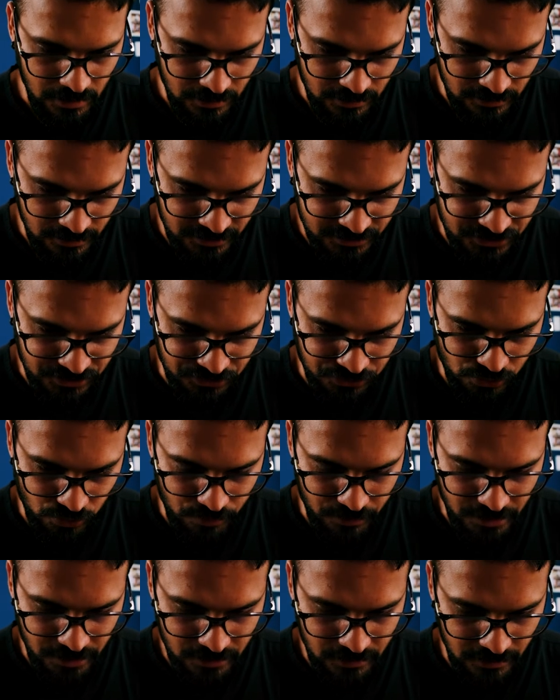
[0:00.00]
Let's
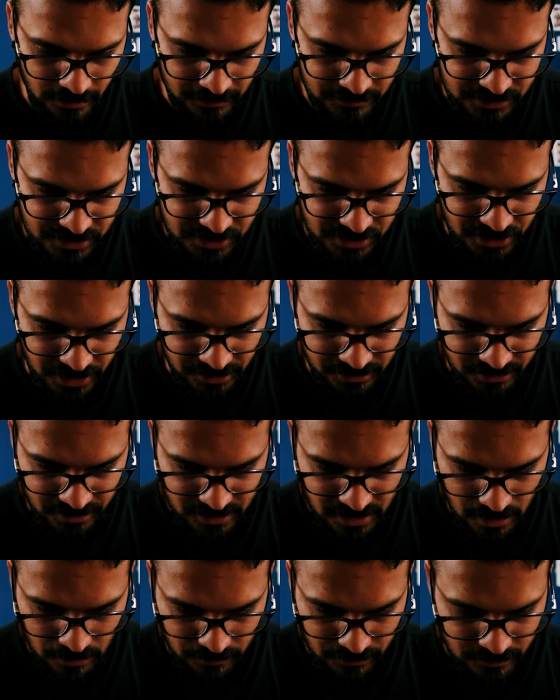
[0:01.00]
zoom in and check this
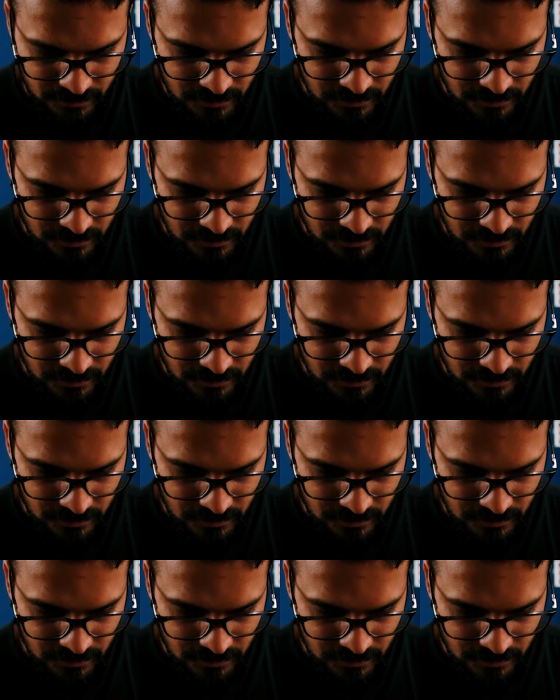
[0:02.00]
out.